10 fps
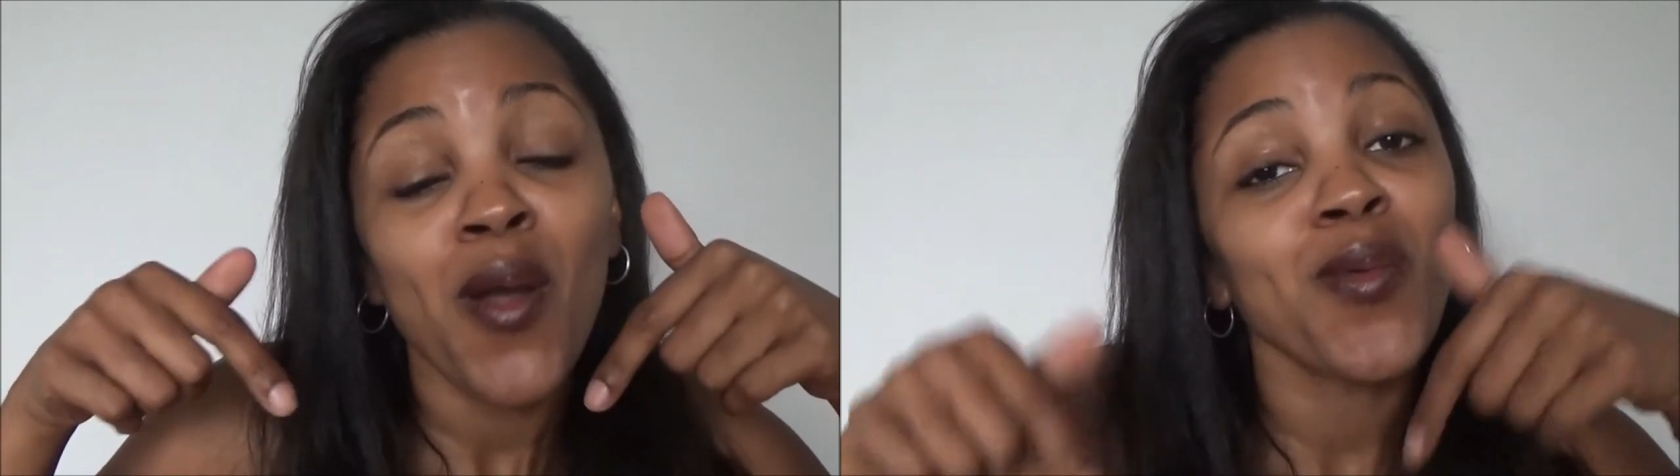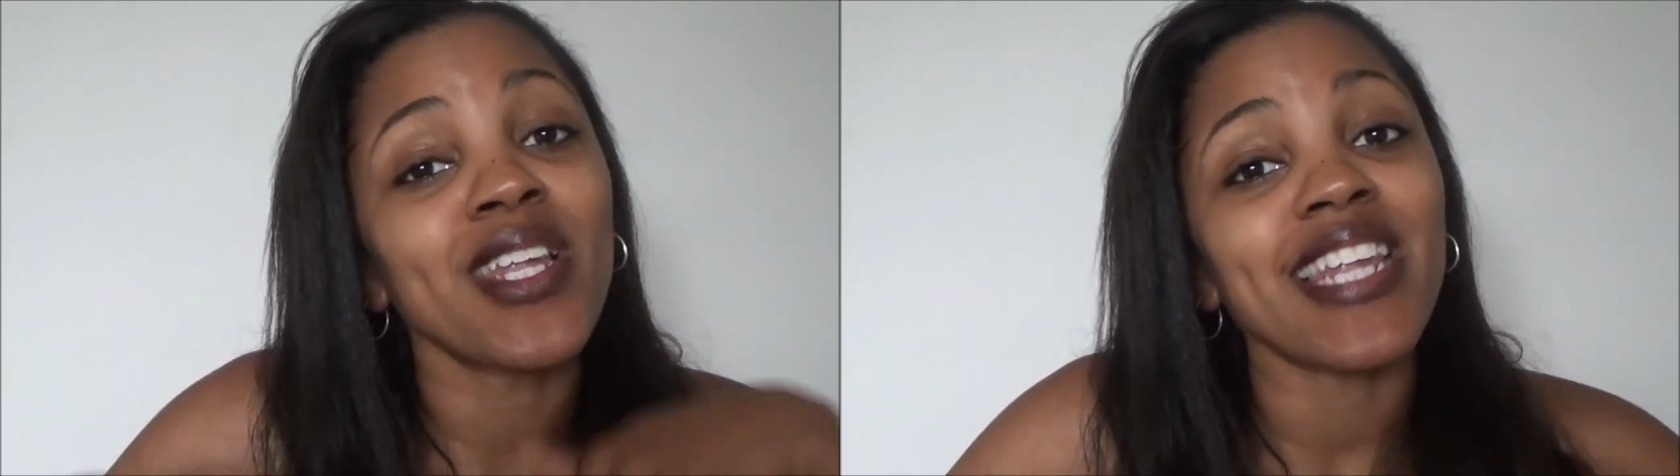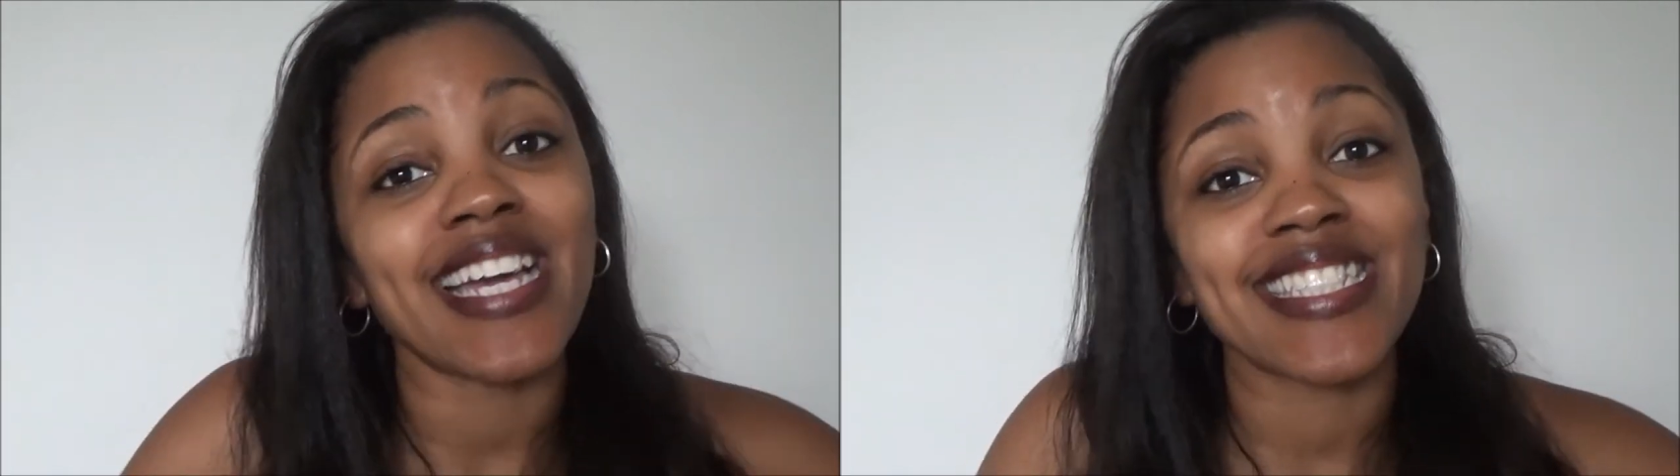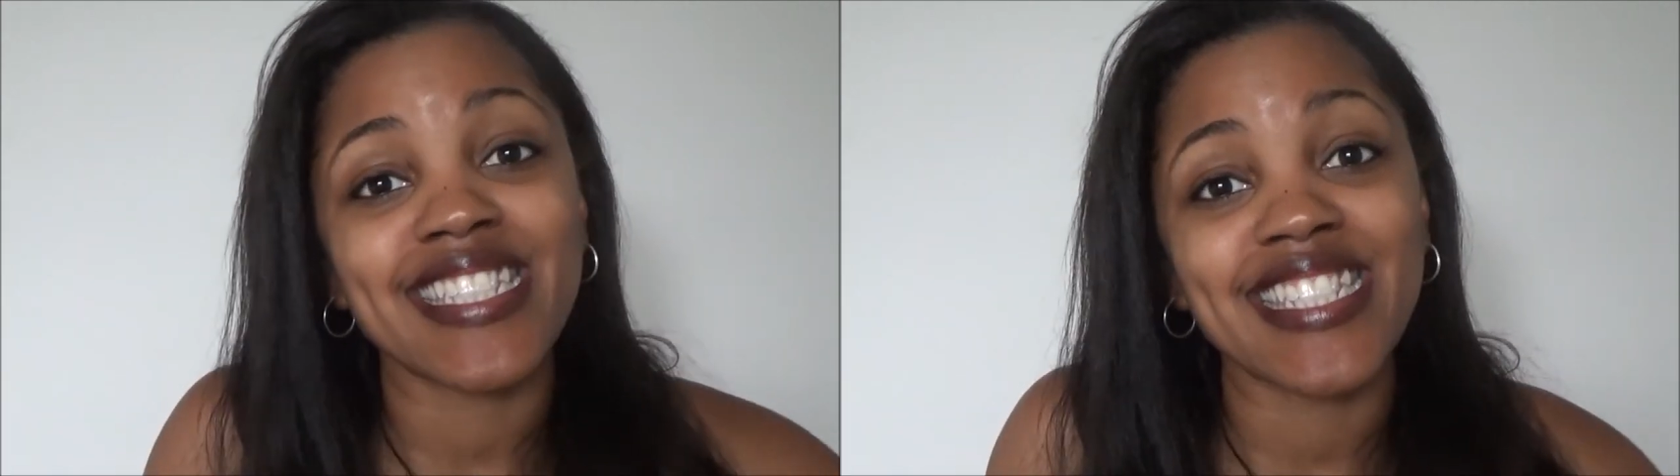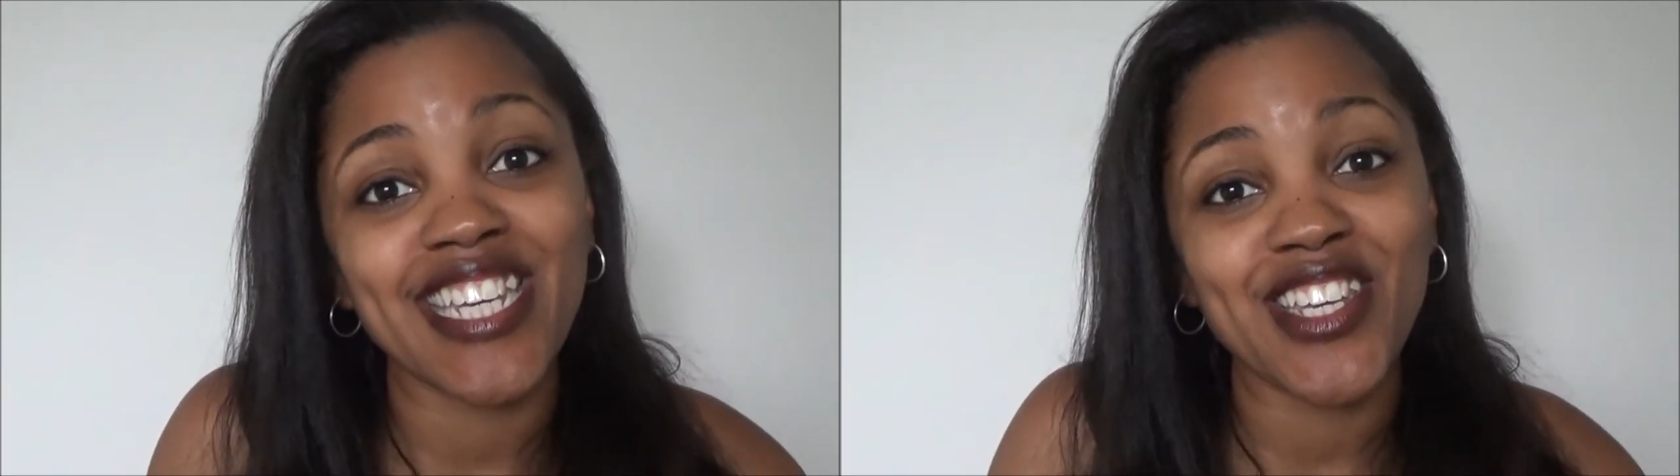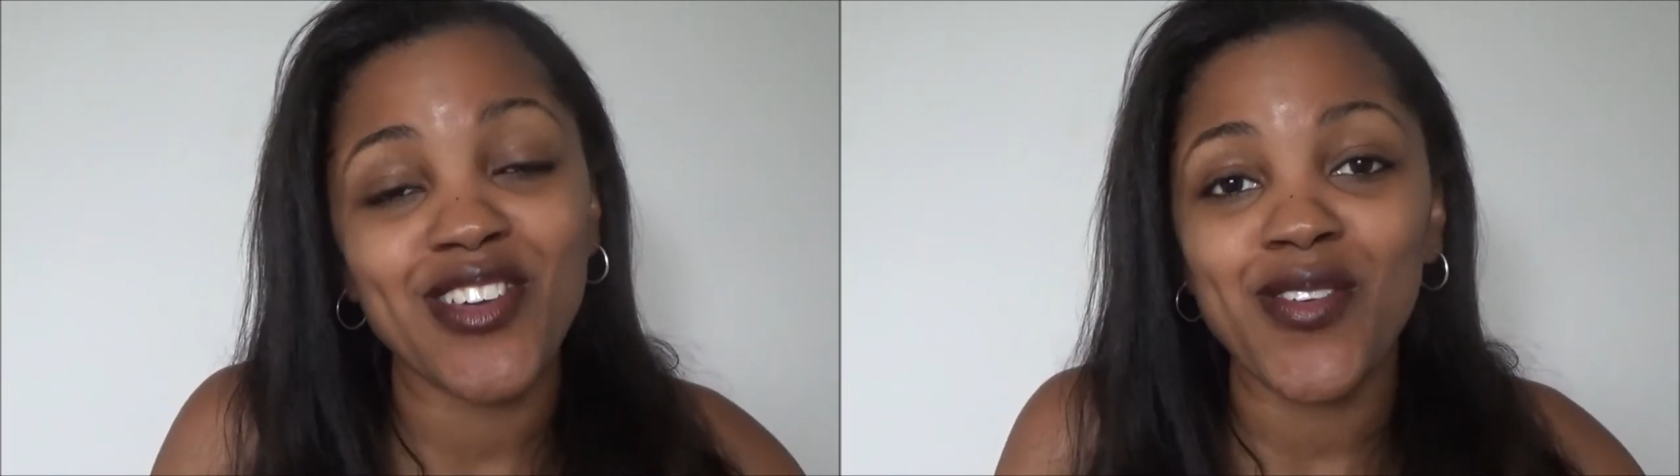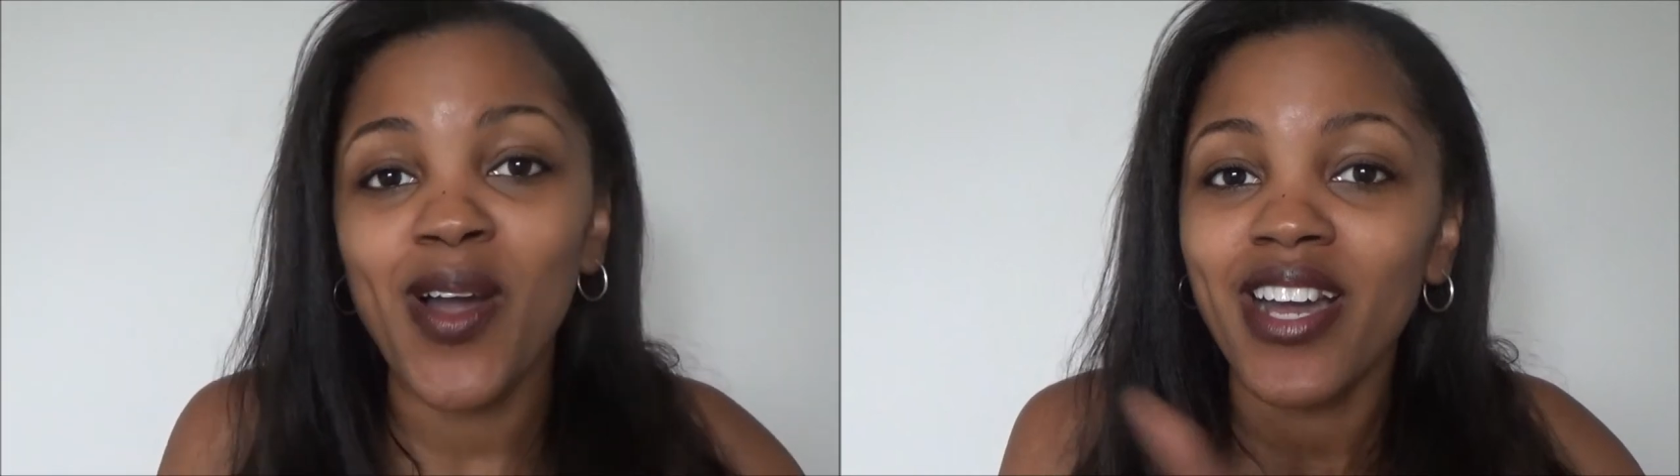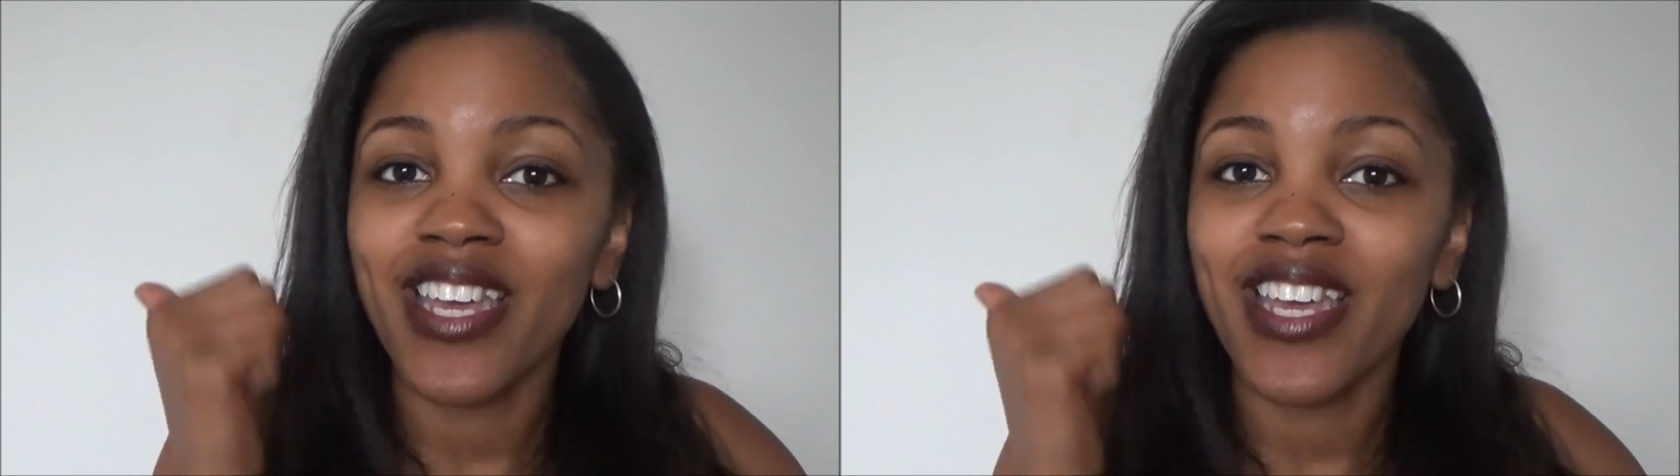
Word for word: Would like to see you.